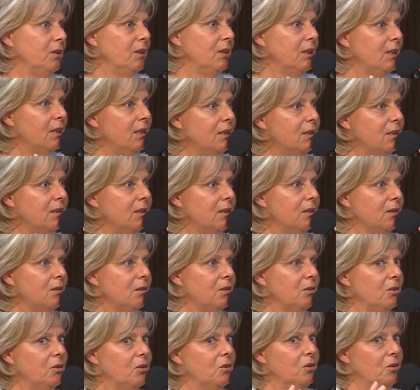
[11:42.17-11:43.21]
Yes,
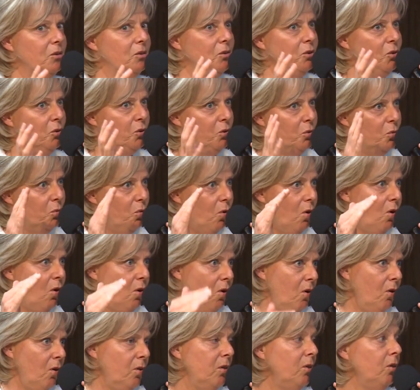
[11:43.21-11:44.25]
you are
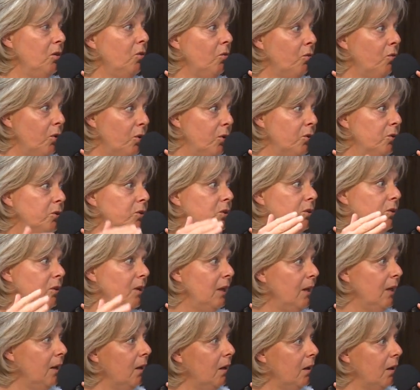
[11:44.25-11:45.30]
on the road to
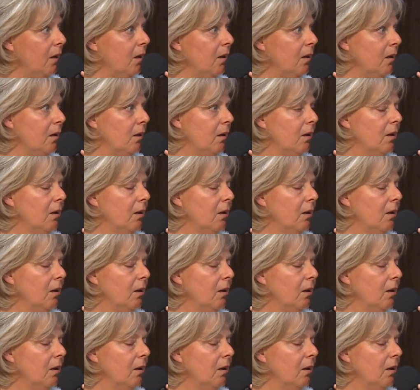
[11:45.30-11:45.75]
healing,